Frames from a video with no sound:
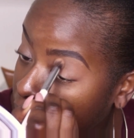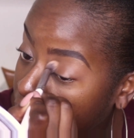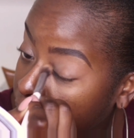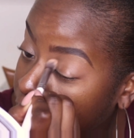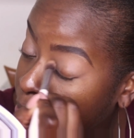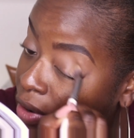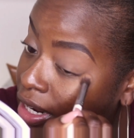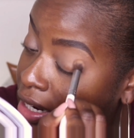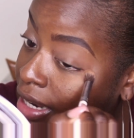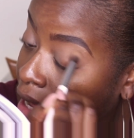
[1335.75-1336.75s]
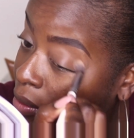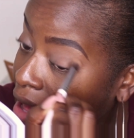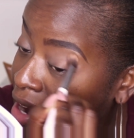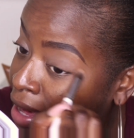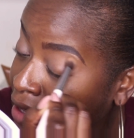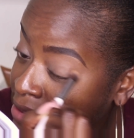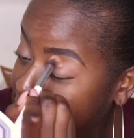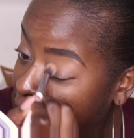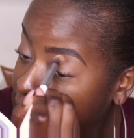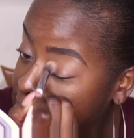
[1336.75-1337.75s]
And then bring it down, any
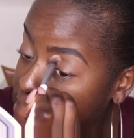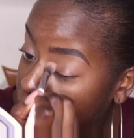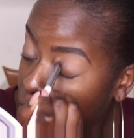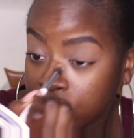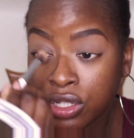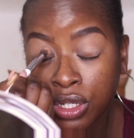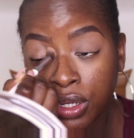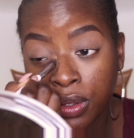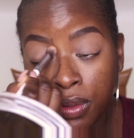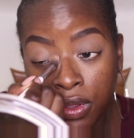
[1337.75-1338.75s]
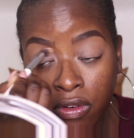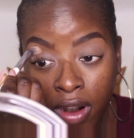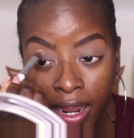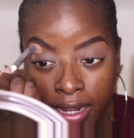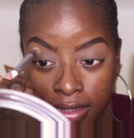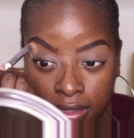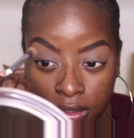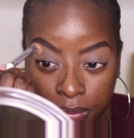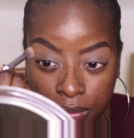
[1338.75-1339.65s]
excess, onto your eyelids.